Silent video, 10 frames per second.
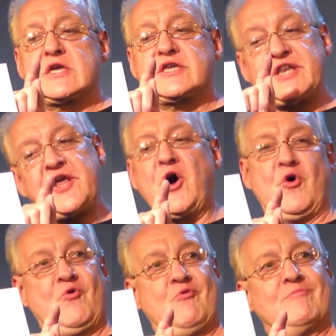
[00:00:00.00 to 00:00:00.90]
You
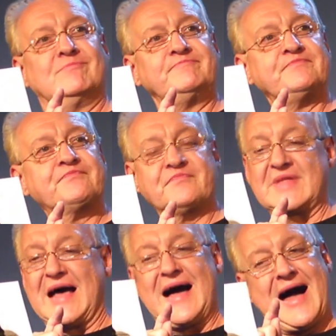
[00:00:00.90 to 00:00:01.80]
know,
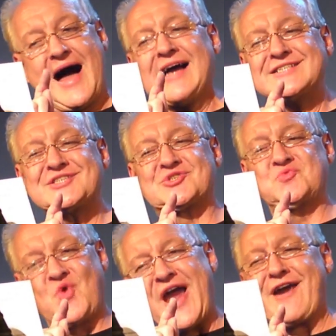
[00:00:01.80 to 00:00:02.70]
I
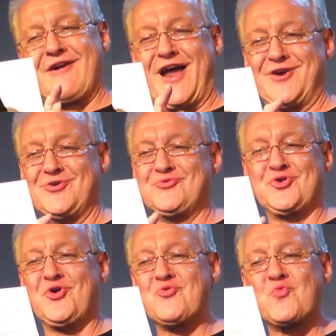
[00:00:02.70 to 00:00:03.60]
swear I
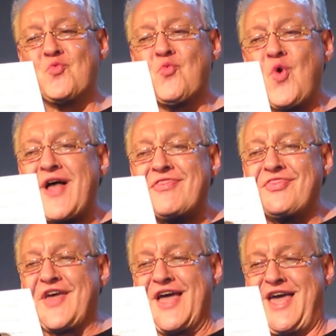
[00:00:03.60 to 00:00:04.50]
don't know
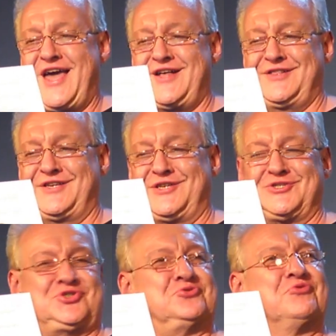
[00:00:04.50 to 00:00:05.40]
what the hell it
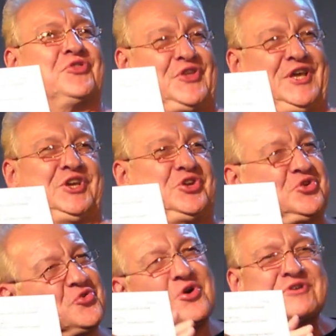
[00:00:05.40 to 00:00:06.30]
is you think
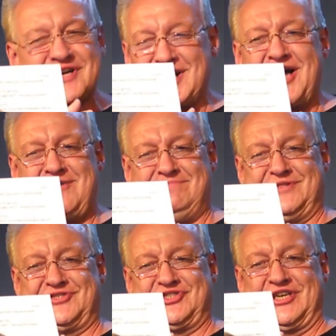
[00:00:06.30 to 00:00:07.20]
you're
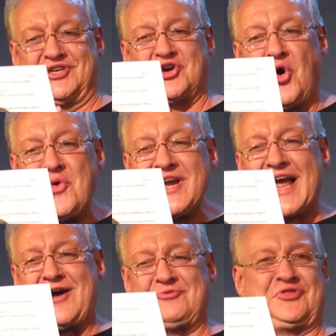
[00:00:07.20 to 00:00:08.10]
accomplishing
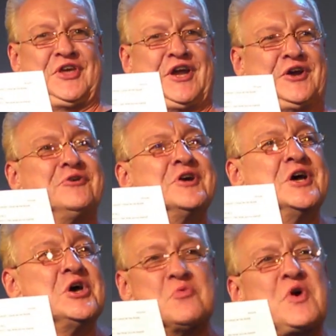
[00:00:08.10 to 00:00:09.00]
going out there
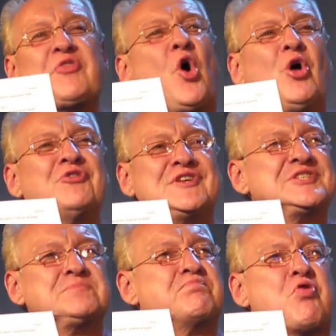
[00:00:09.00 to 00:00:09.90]
with all
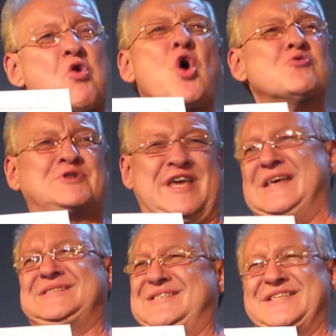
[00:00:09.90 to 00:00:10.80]
this
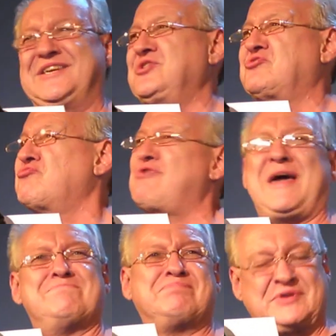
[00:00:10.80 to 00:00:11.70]
protesting
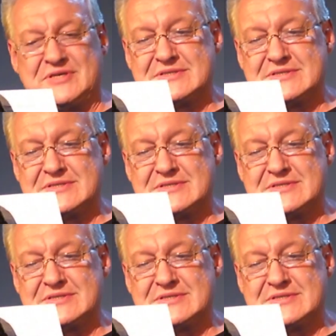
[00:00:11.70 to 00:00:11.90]
crap.